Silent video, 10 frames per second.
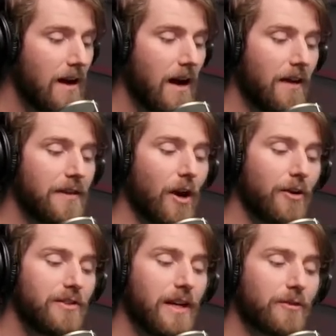The
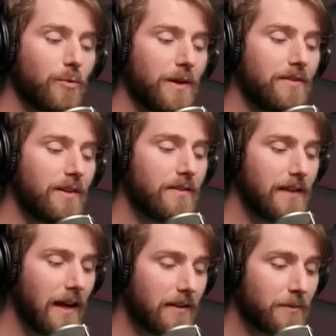RTX 2060
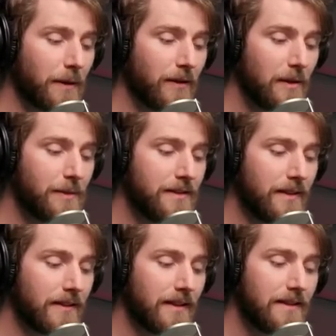has apparently been
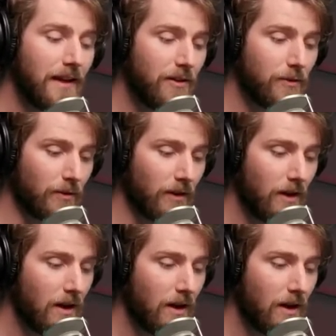discontinued.